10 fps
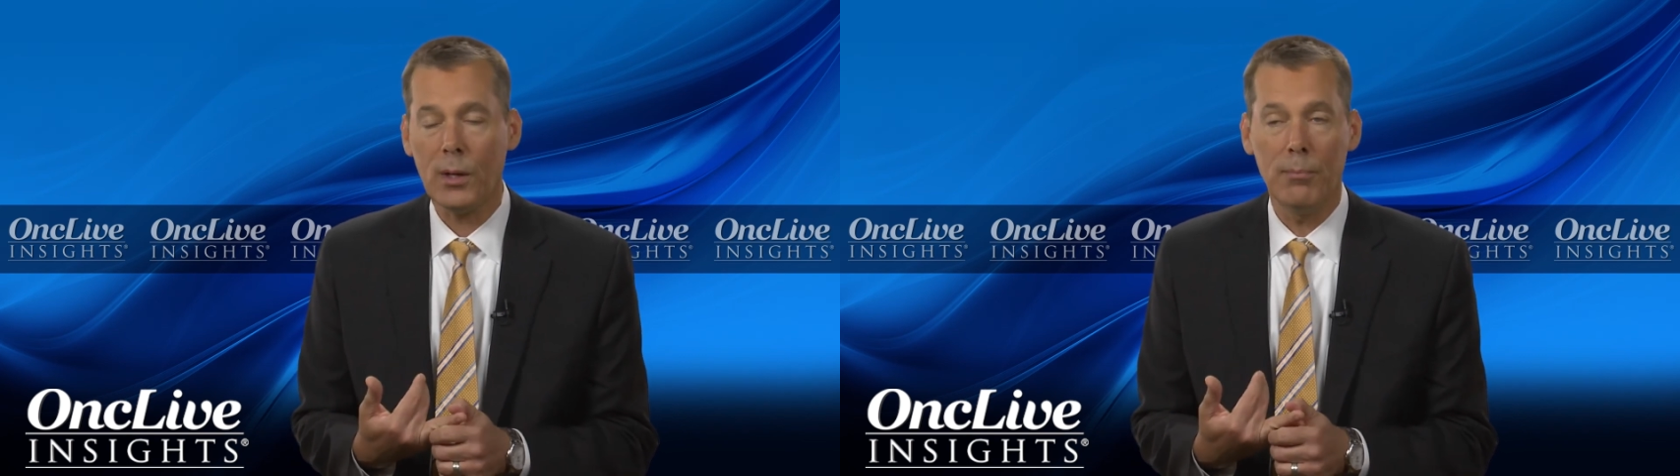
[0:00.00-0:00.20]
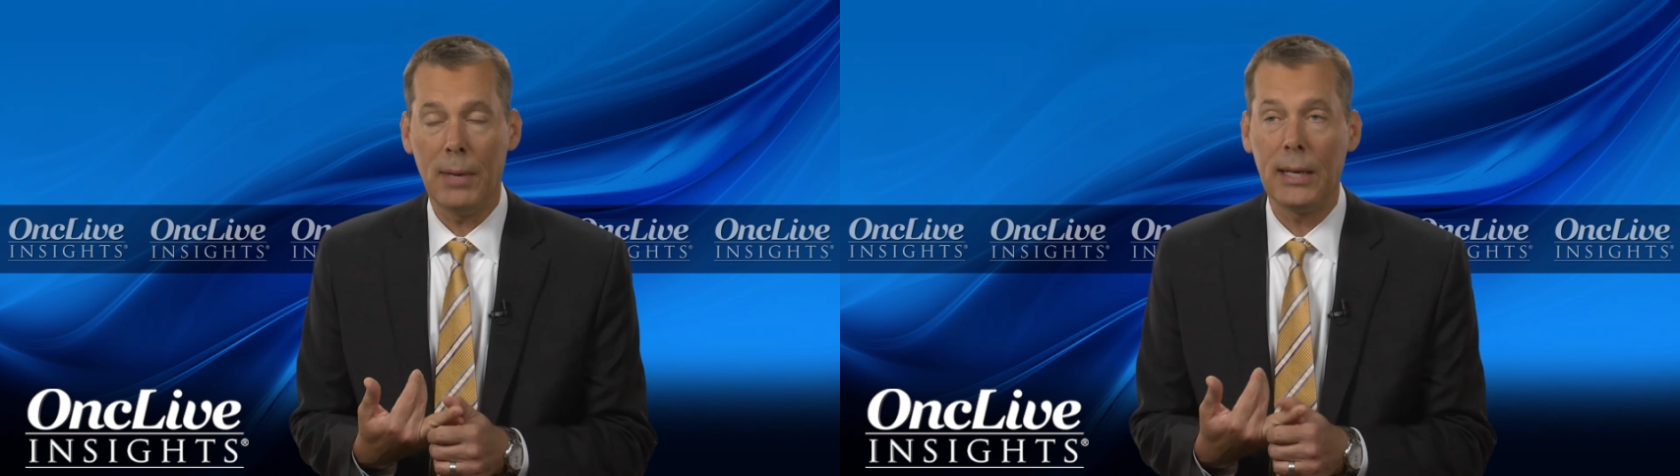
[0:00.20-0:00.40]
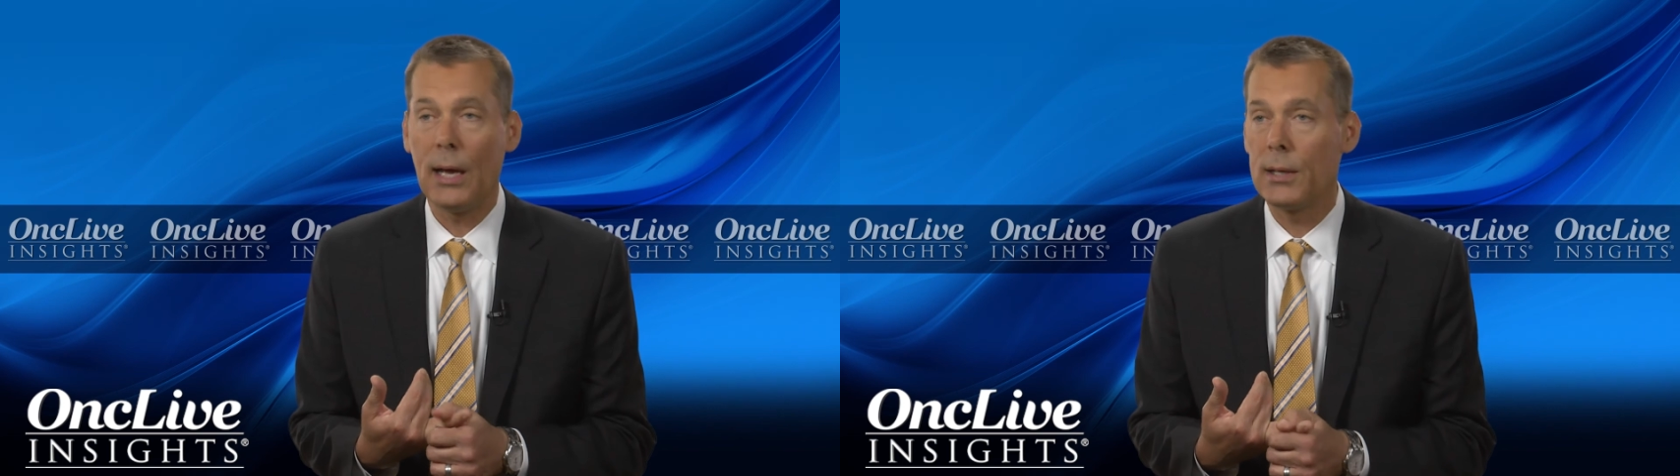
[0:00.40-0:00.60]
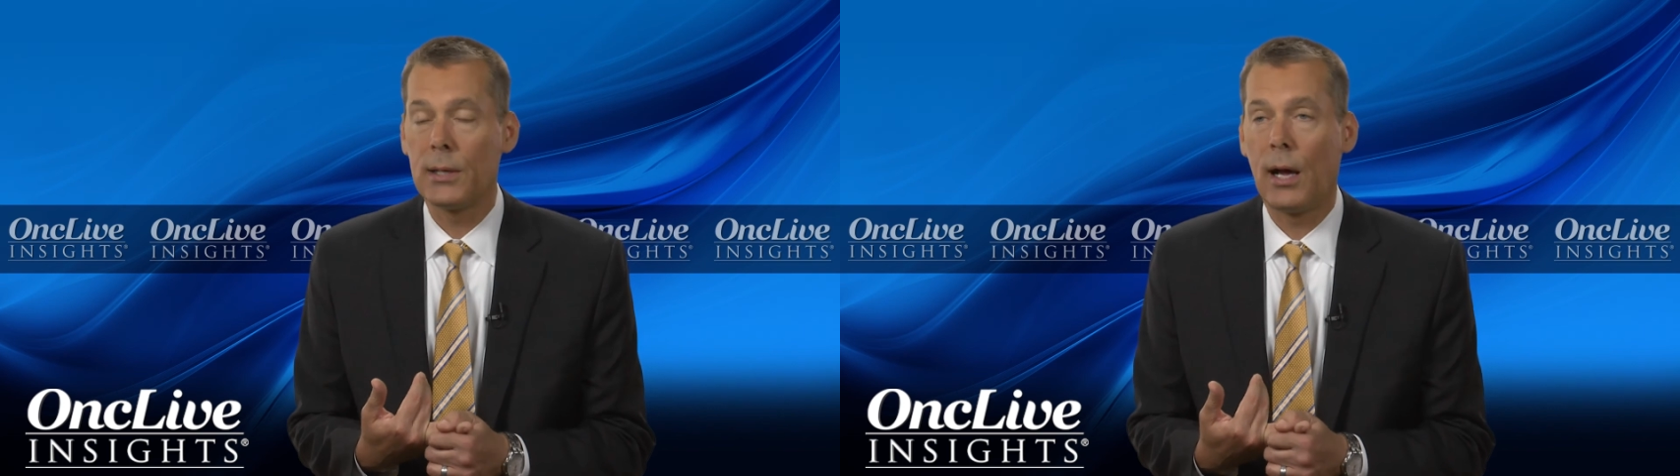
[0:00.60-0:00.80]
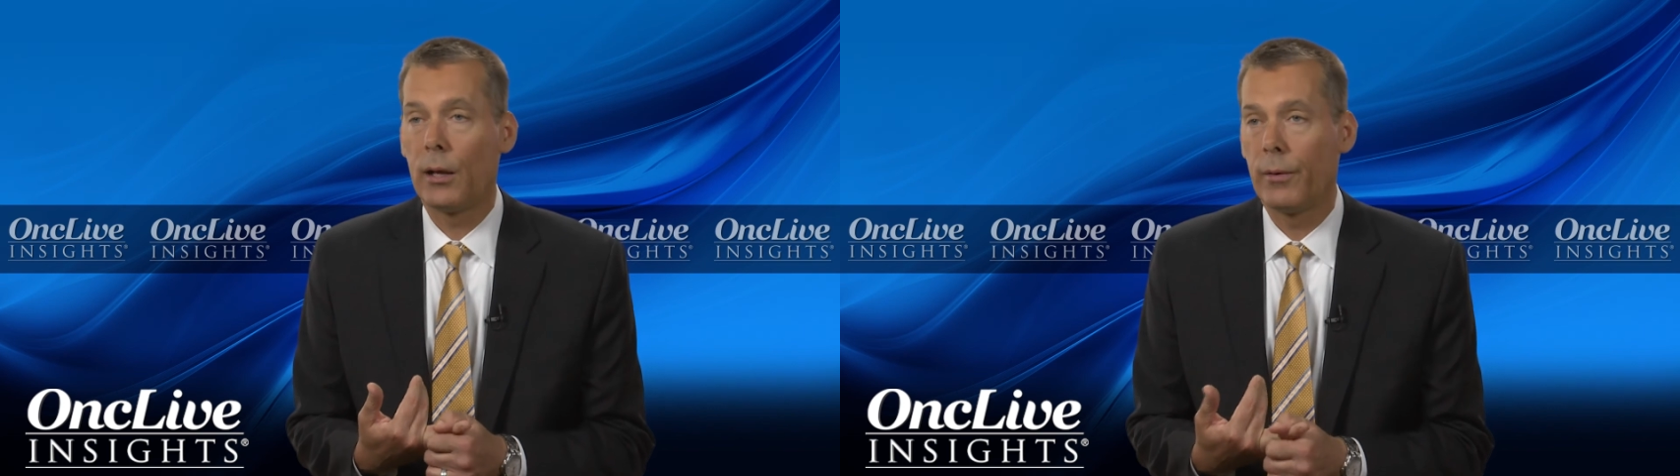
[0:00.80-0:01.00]
may not
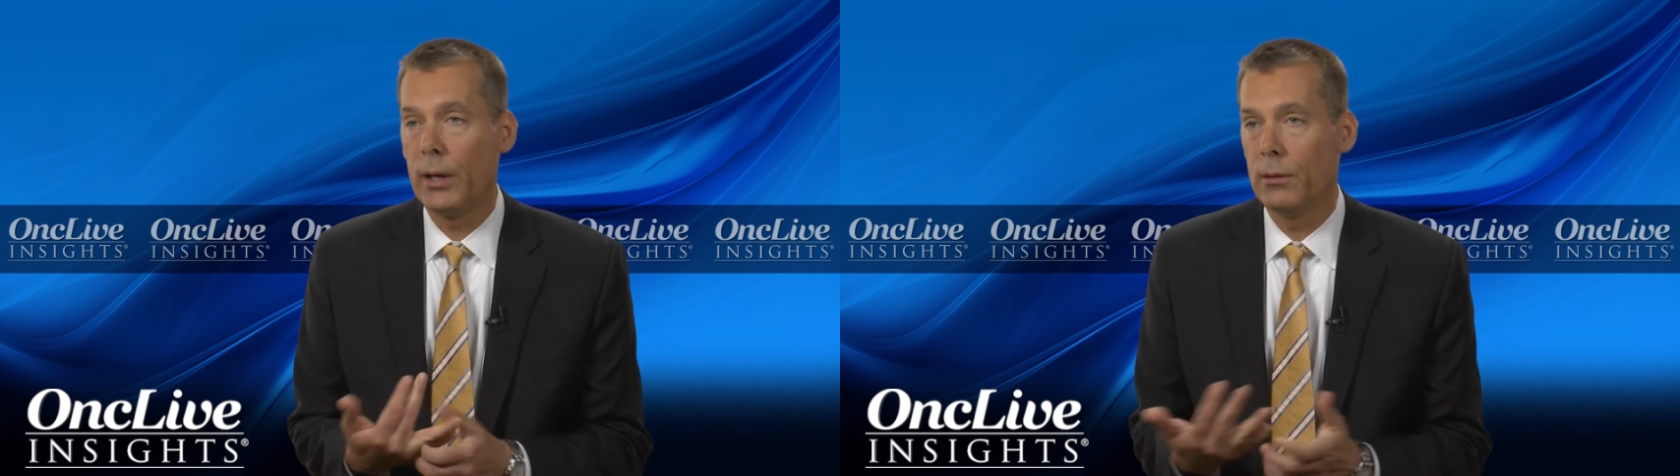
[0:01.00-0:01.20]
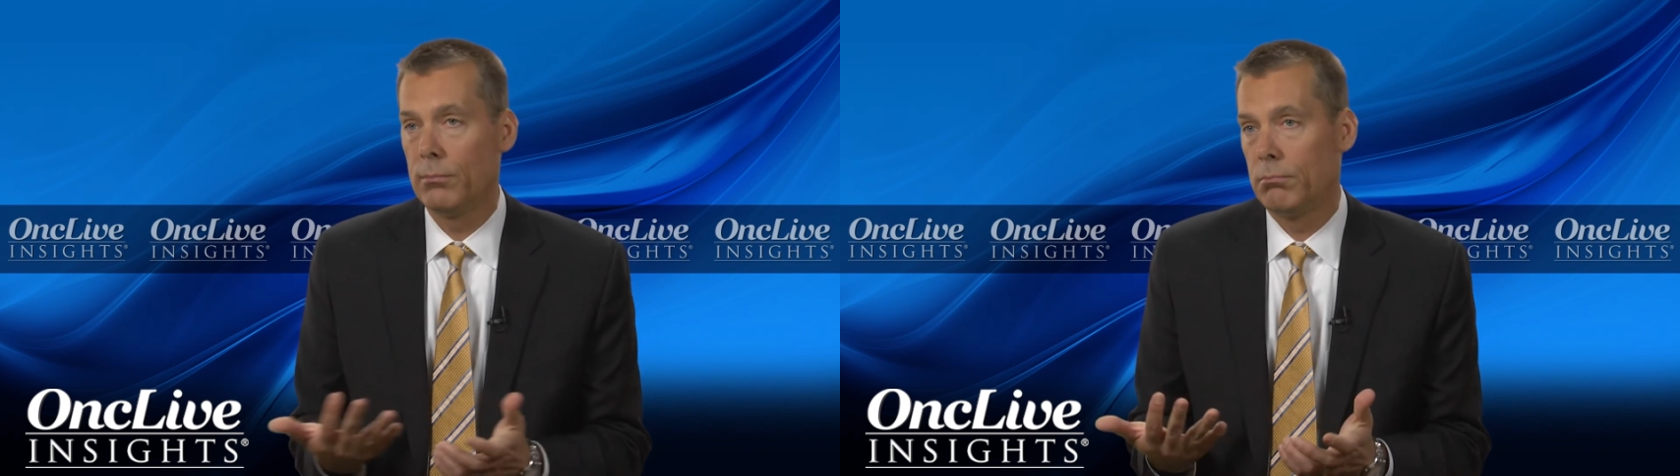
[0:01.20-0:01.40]
tolerate